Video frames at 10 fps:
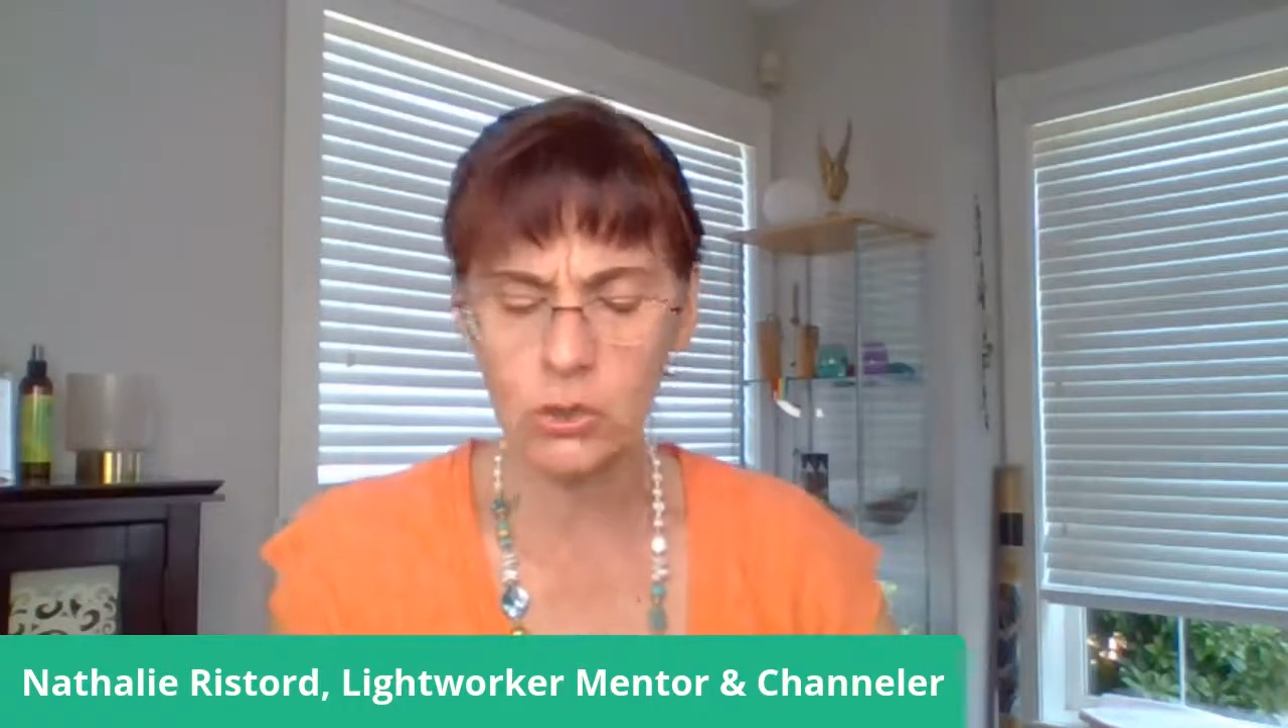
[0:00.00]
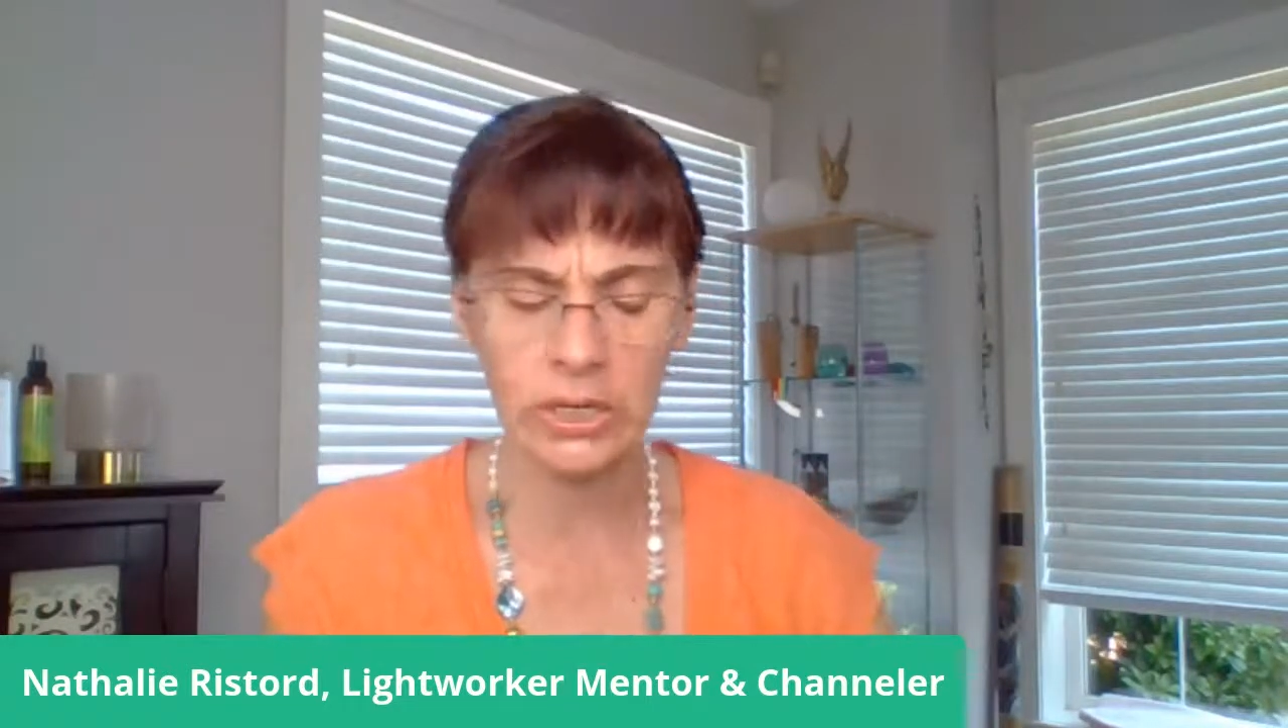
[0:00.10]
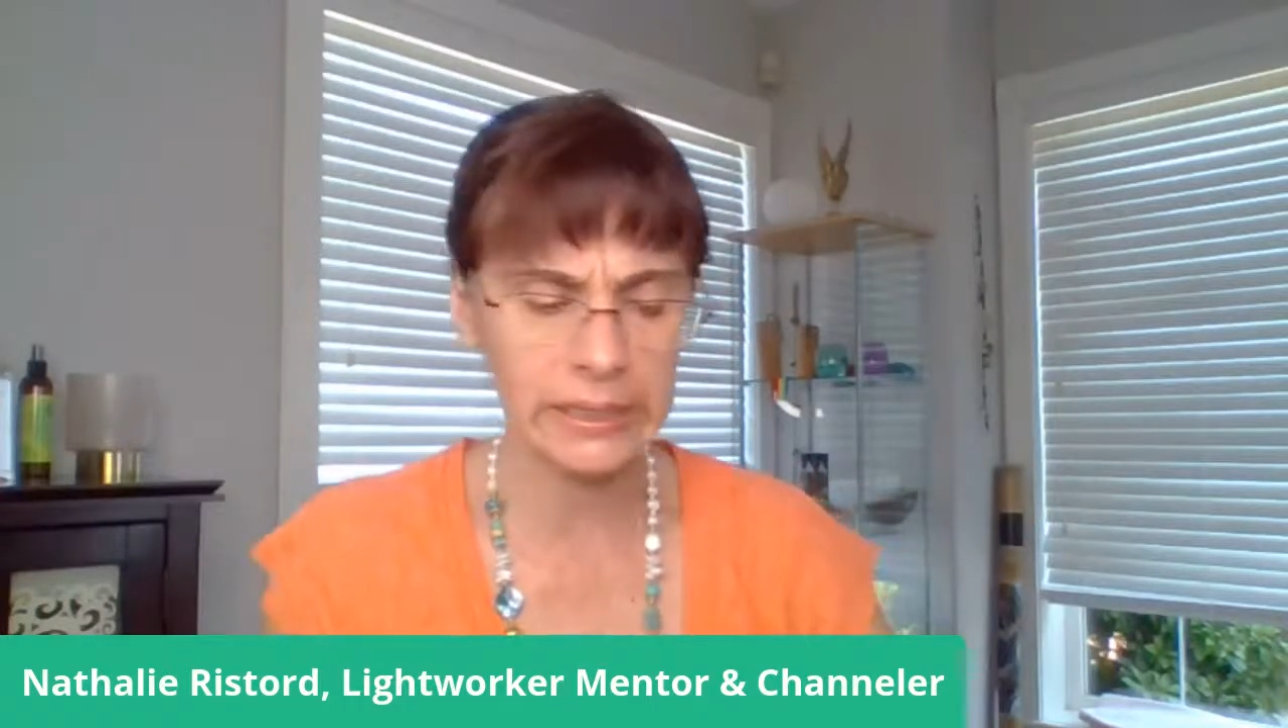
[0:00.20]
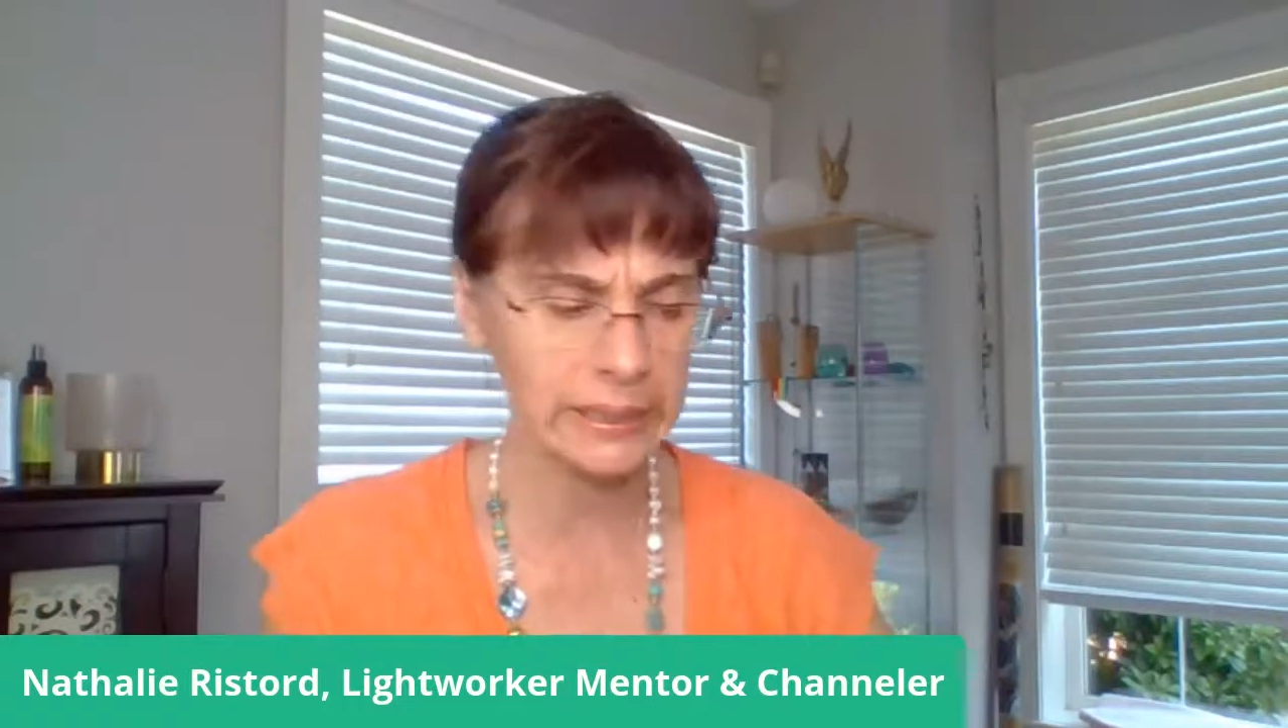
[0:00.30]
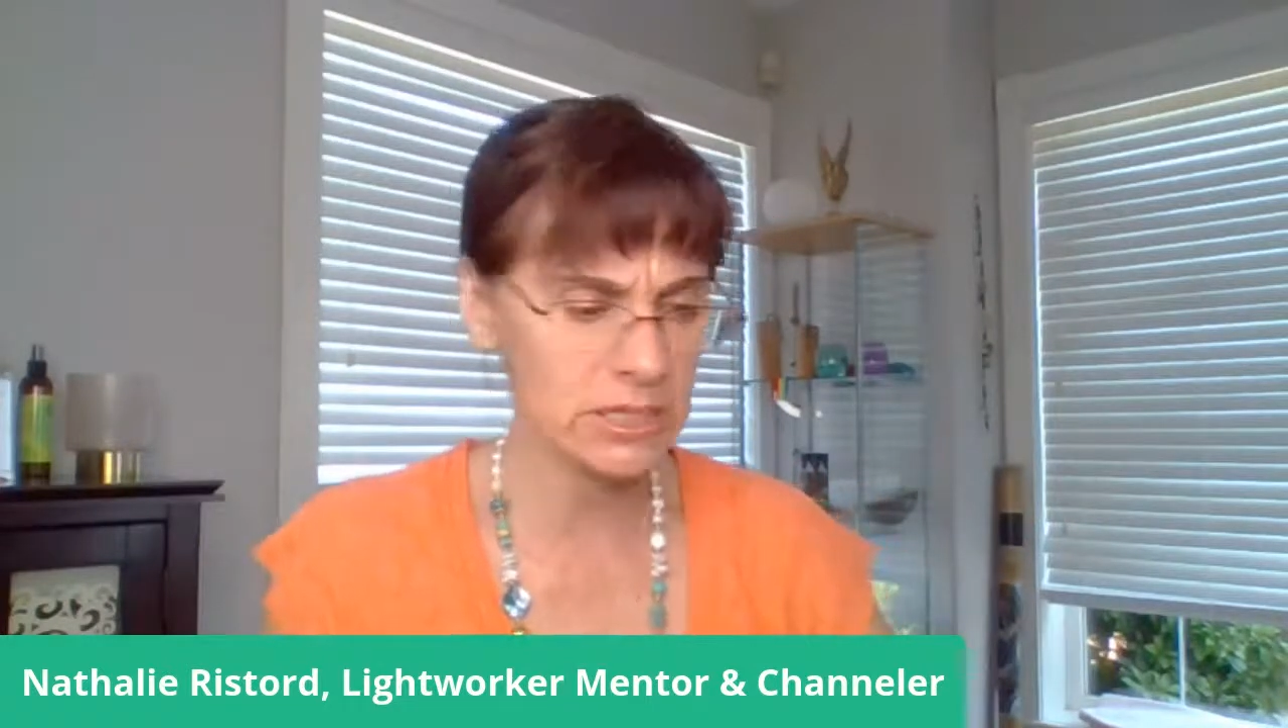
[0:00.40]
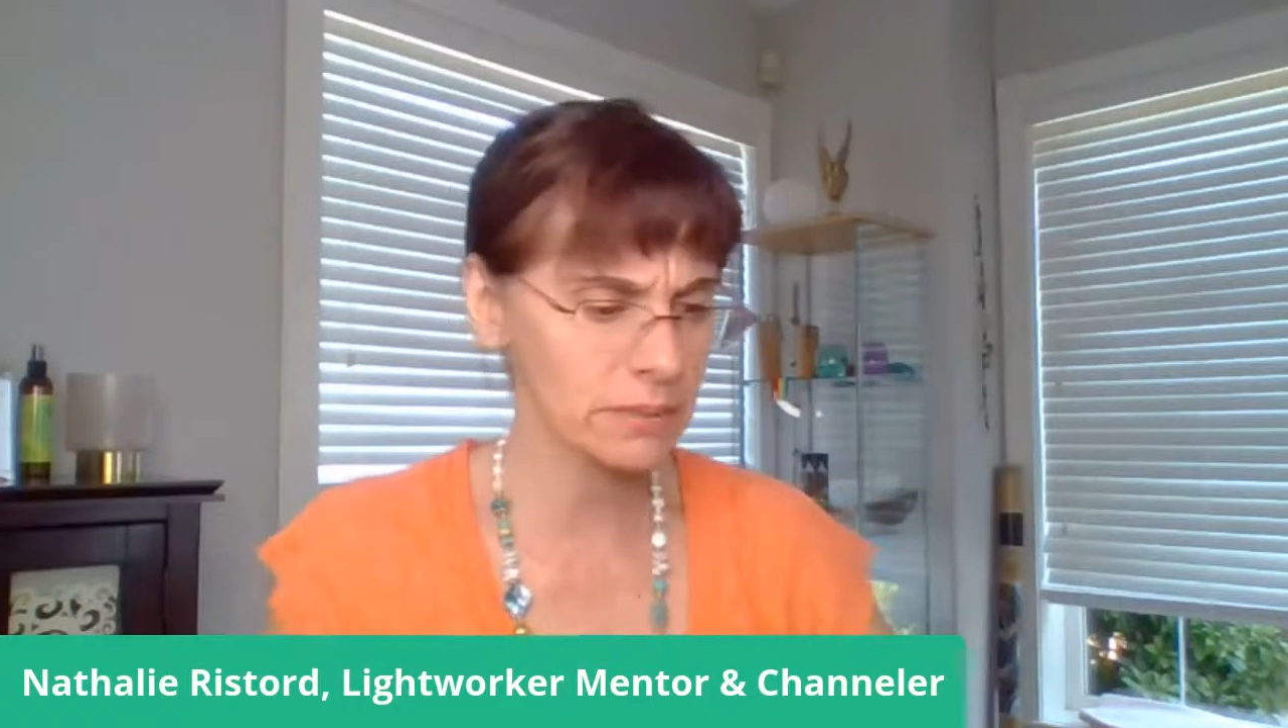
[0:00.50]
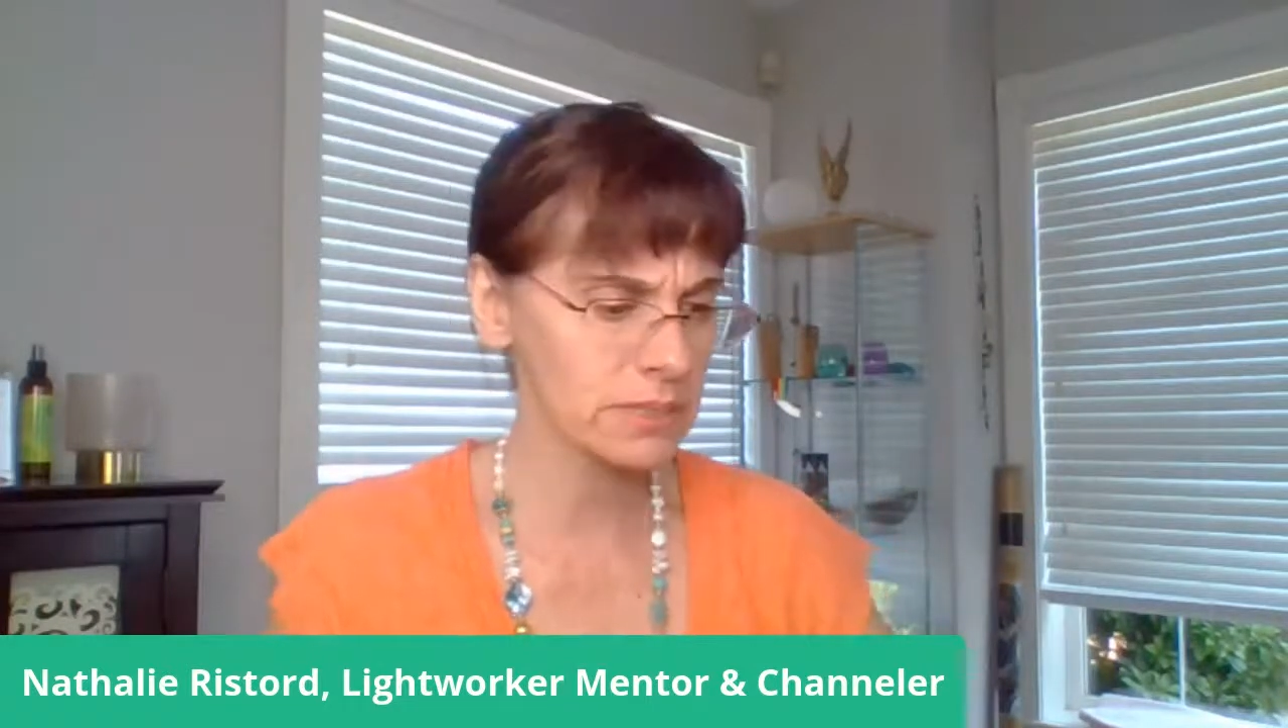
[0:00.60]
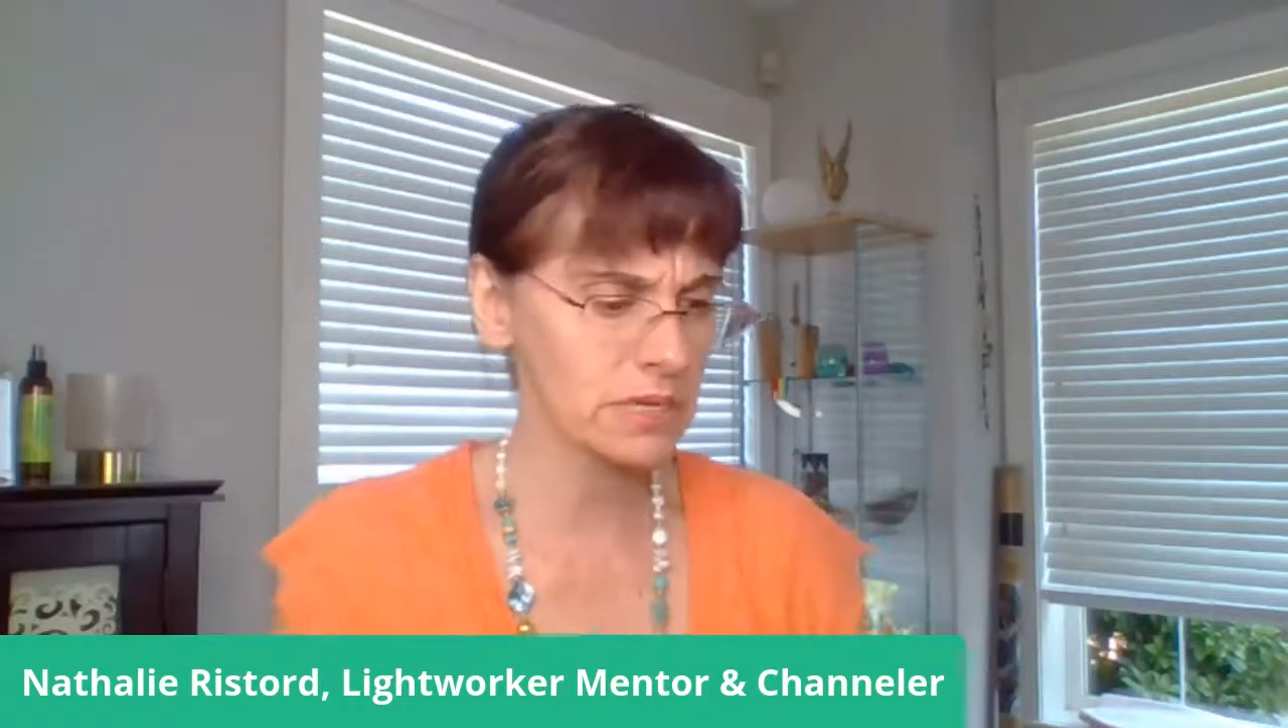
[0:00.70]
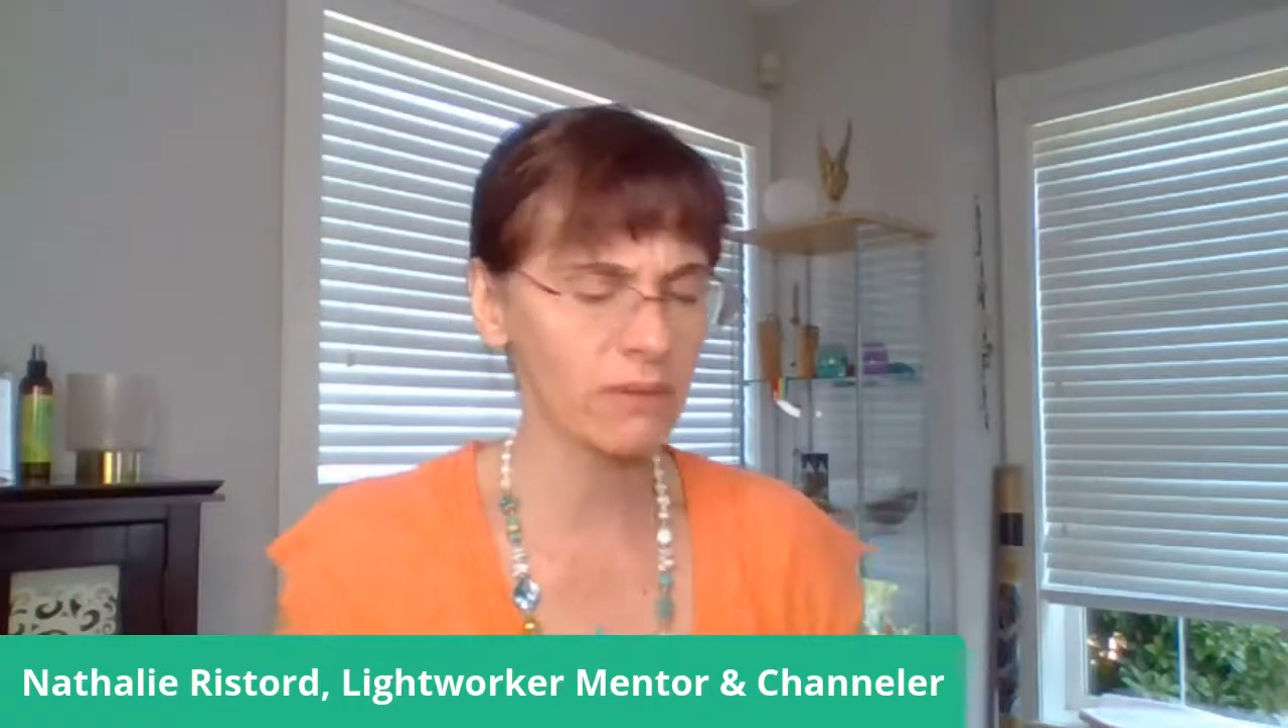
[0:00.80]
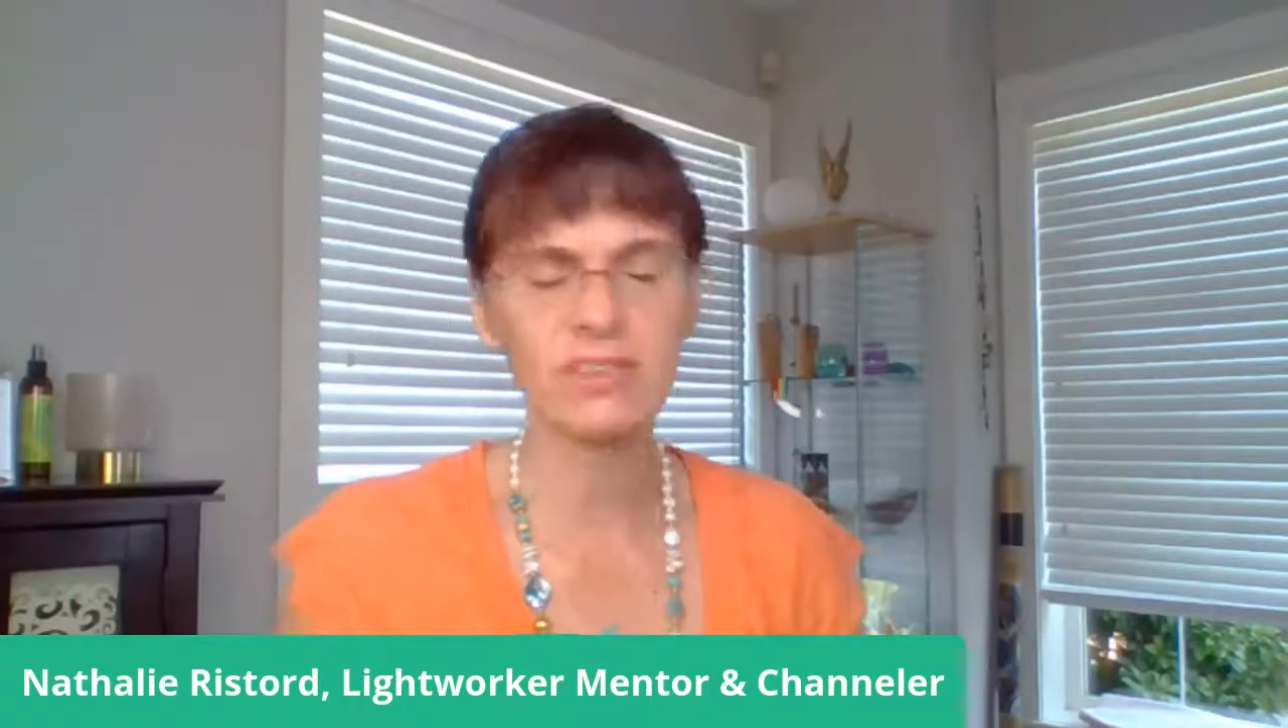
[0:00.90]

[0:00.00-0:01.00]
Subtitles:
clear some stuff.